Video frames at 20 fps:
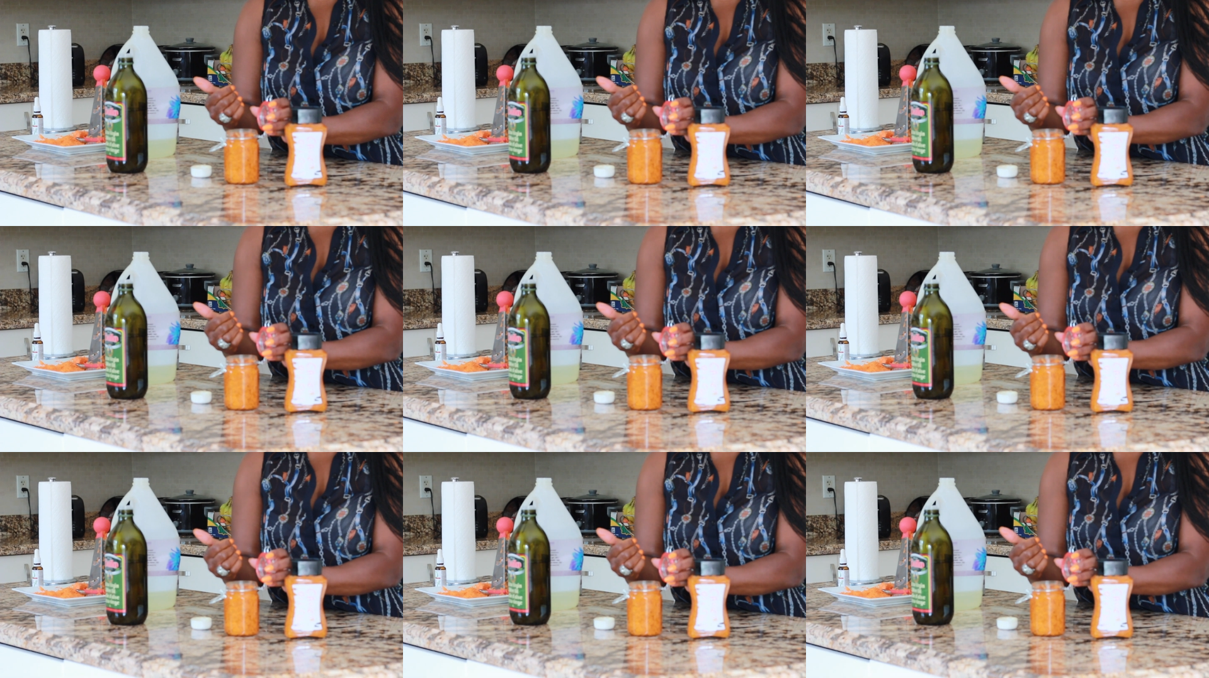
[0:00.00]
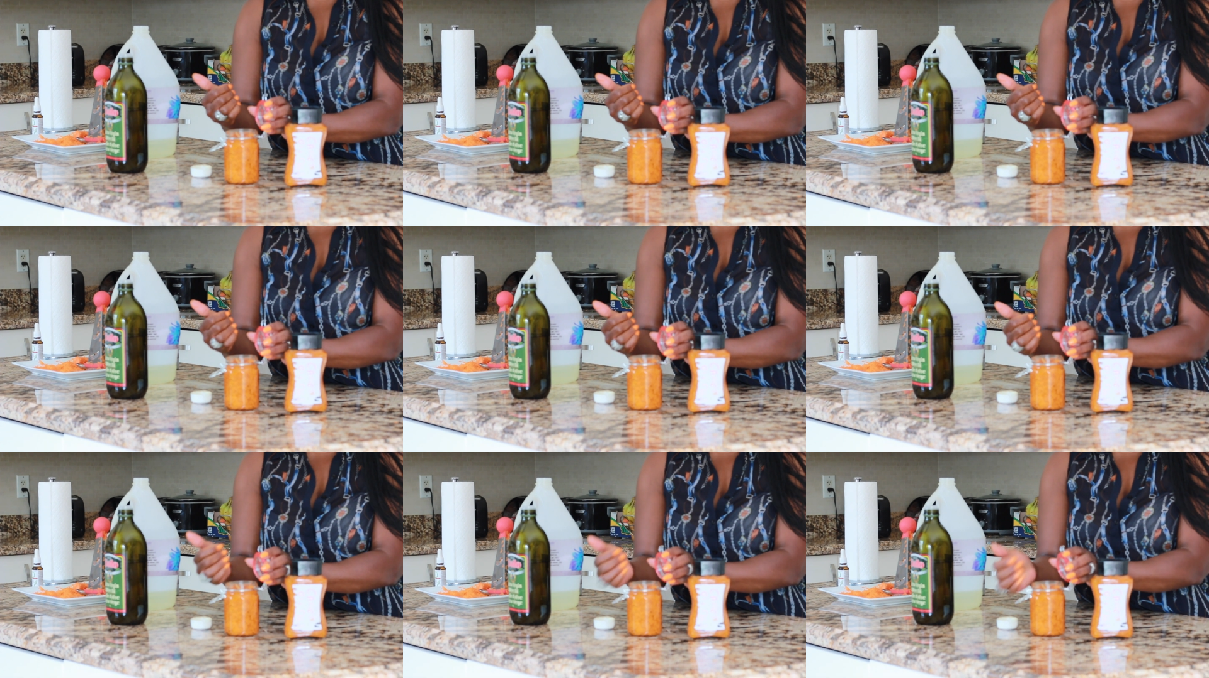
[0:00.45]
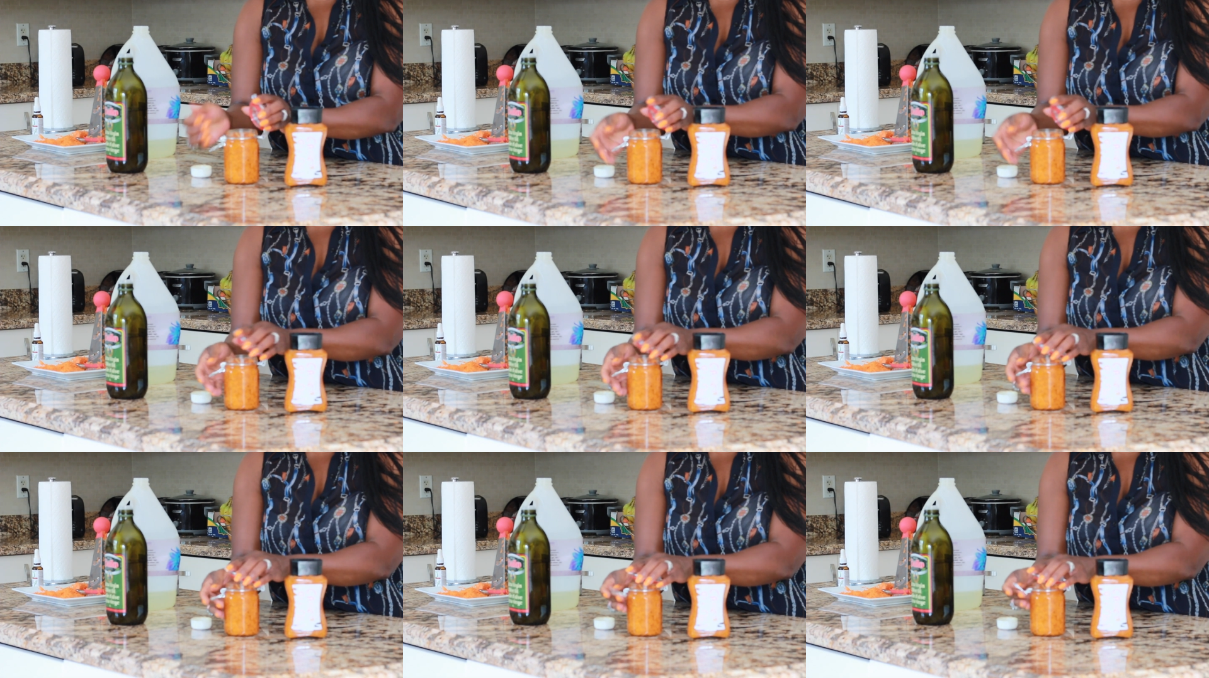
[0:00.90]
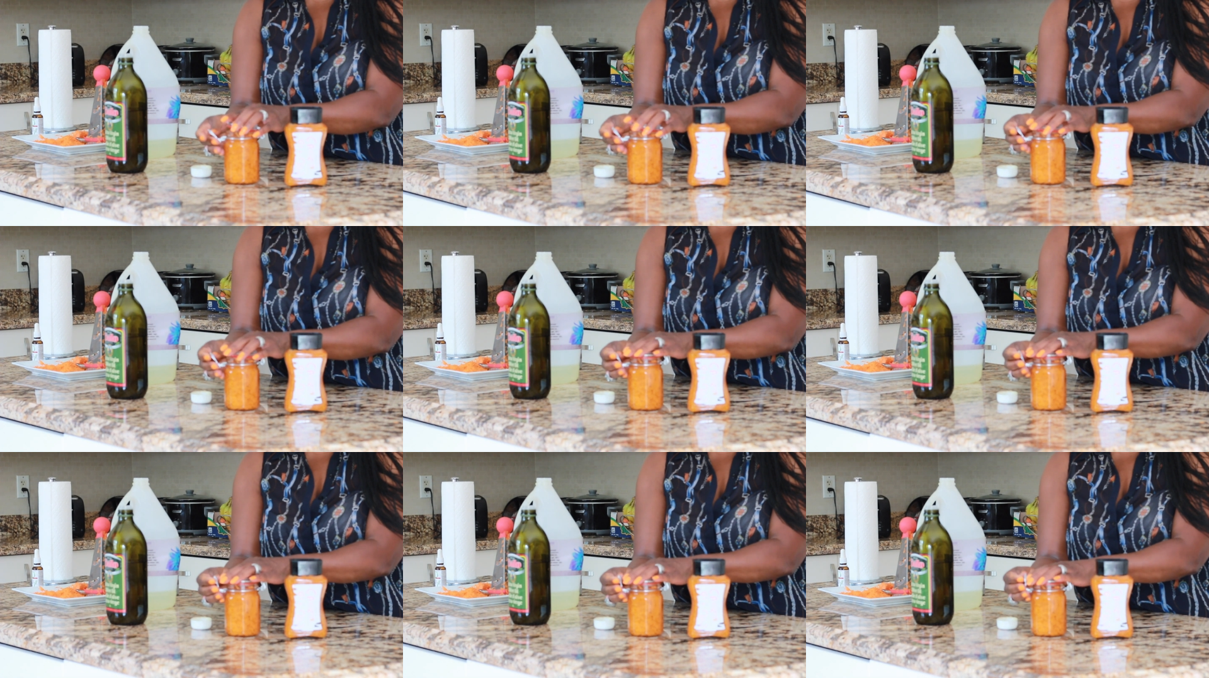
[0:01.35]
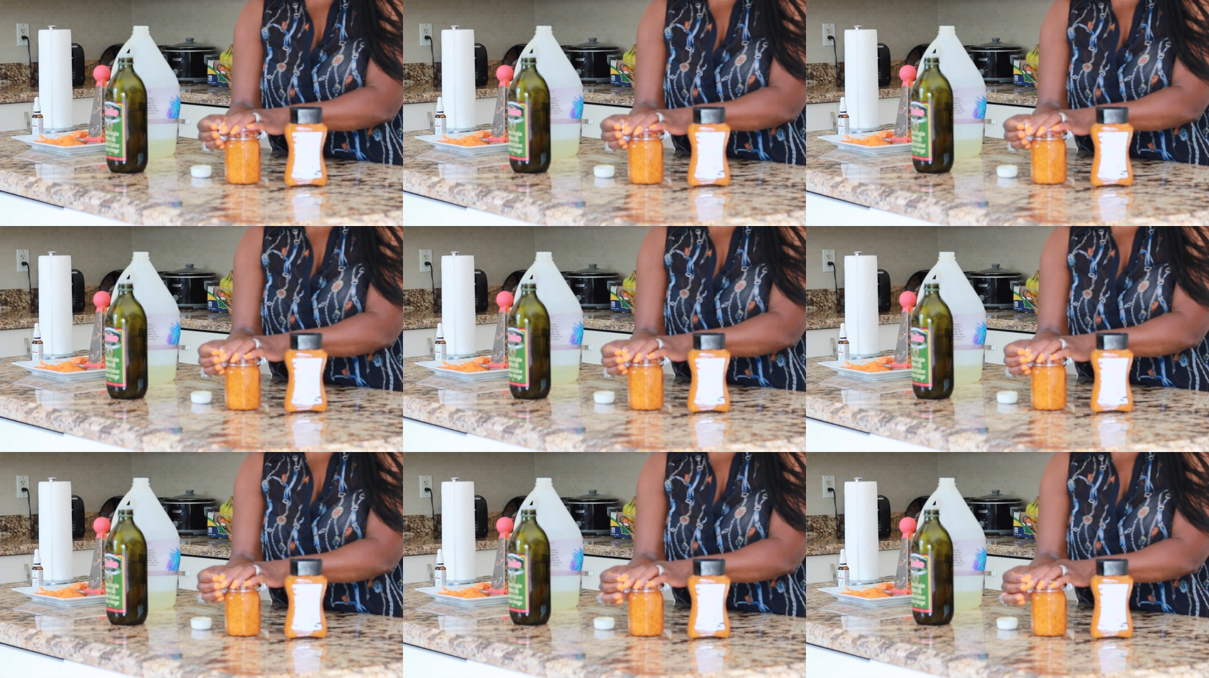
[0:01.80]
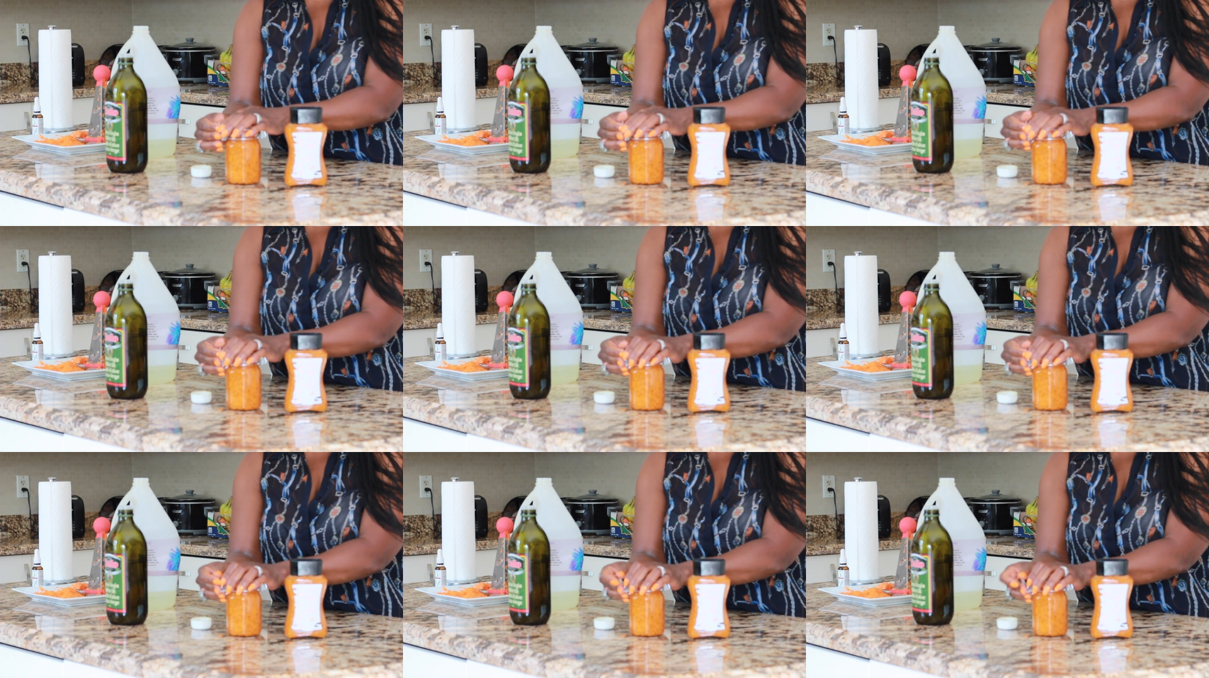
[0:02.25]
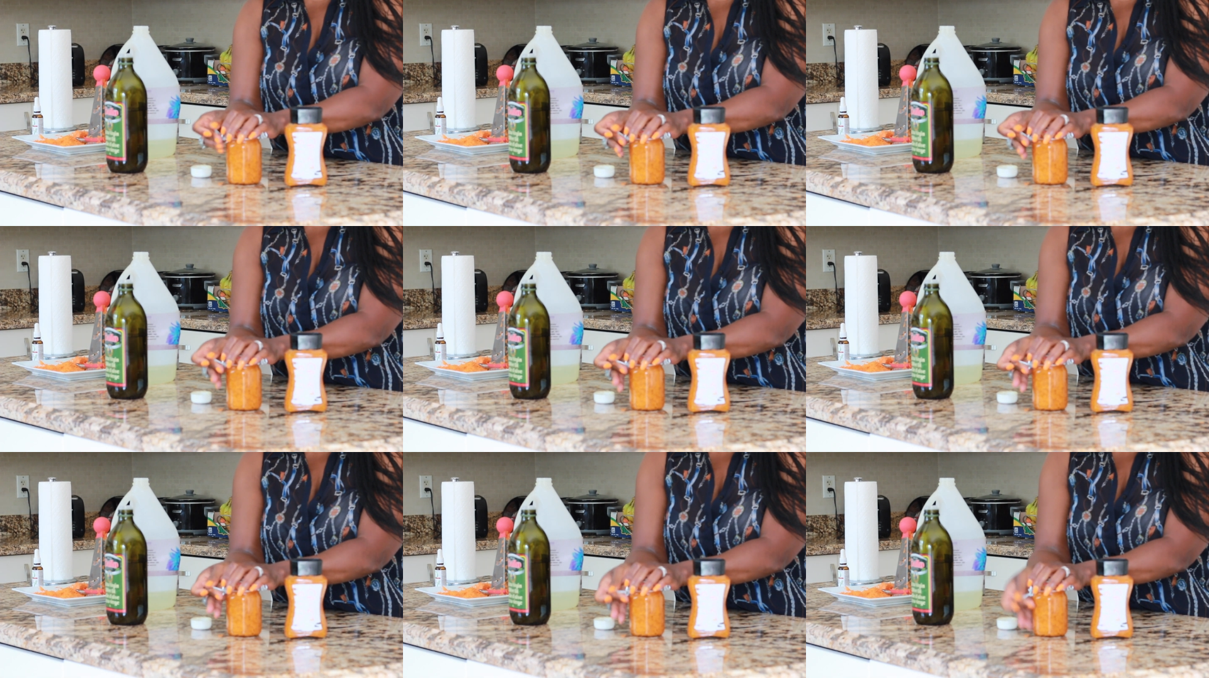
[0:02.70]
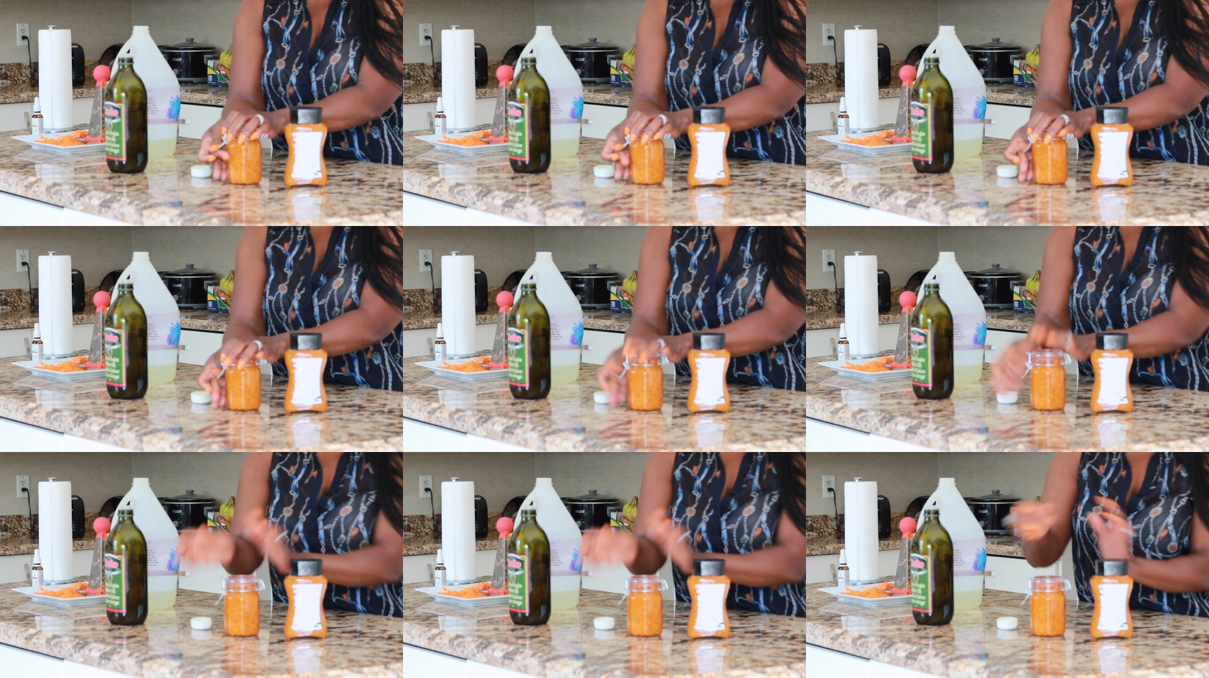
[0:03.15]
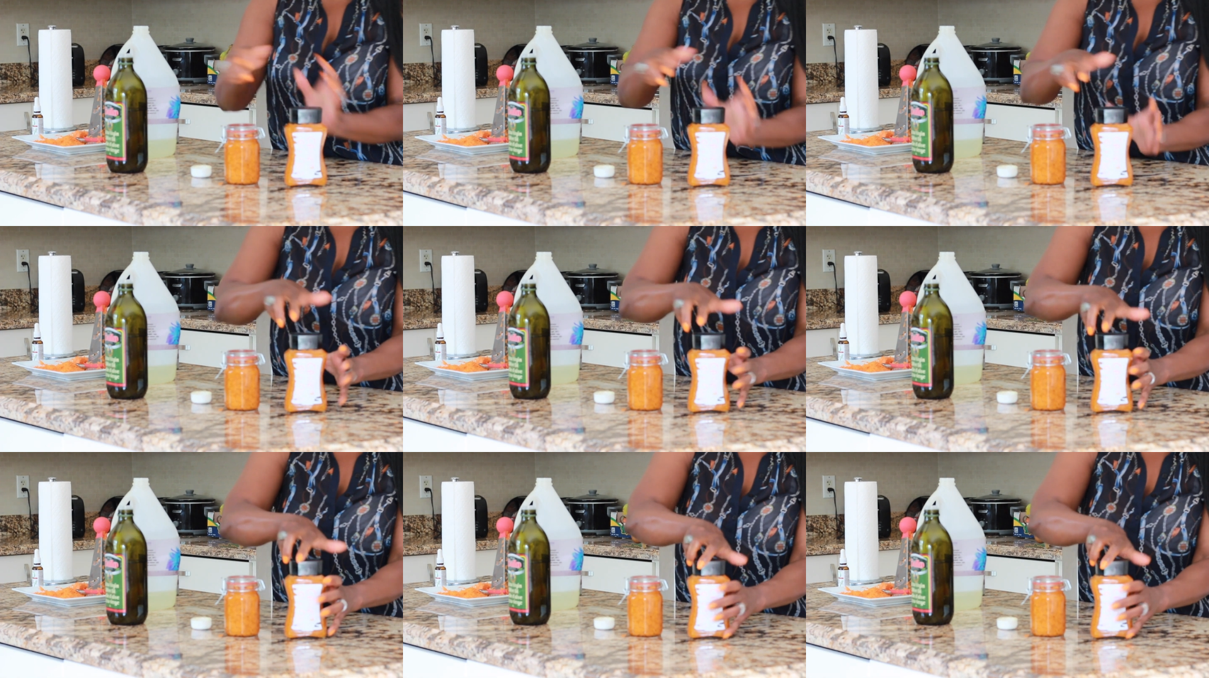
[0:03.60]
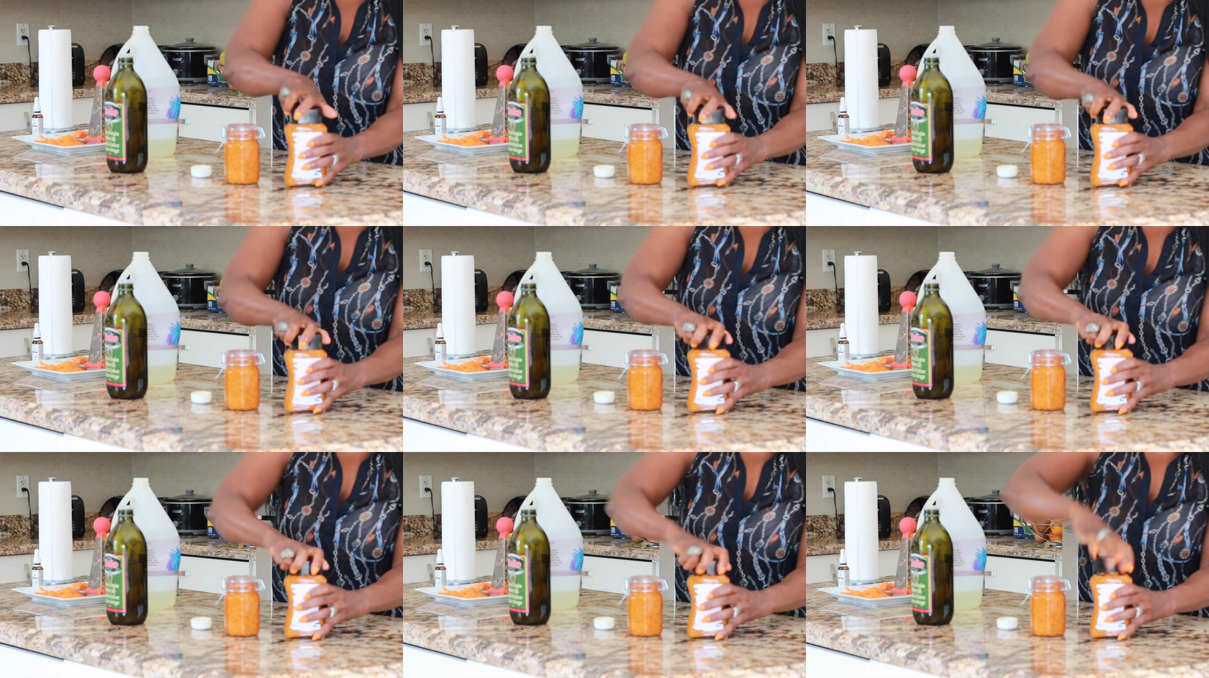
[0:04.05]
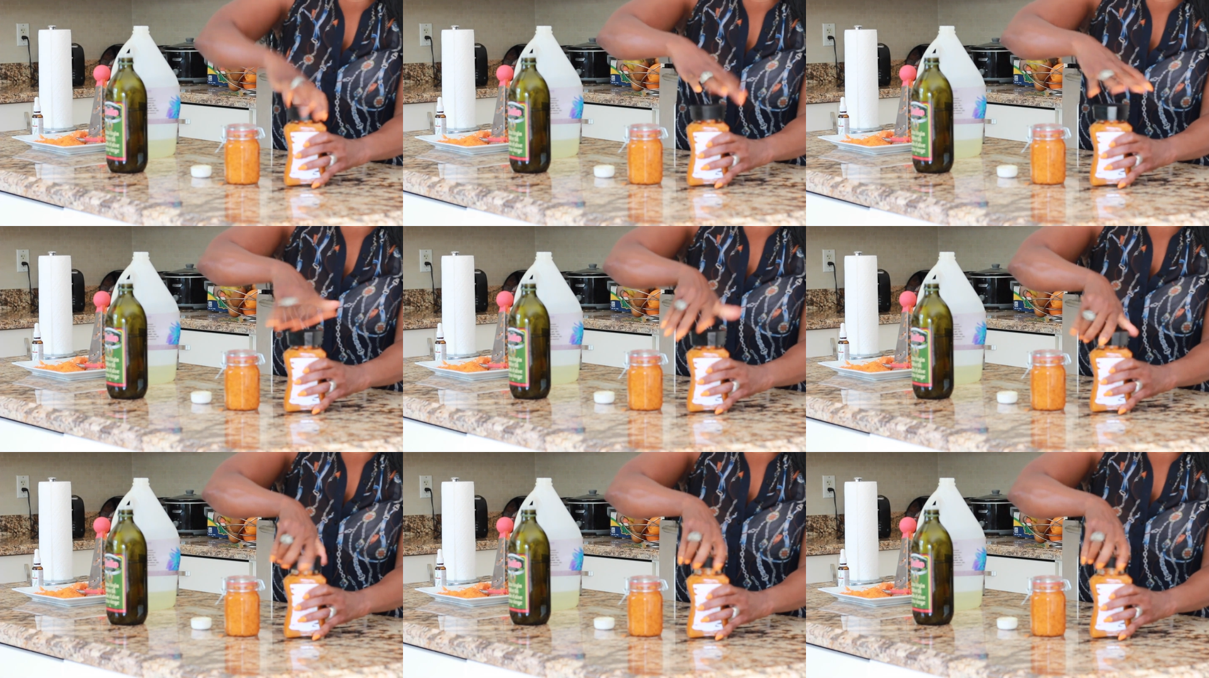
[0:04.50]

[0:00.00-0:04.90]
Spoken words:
(no speaker visible)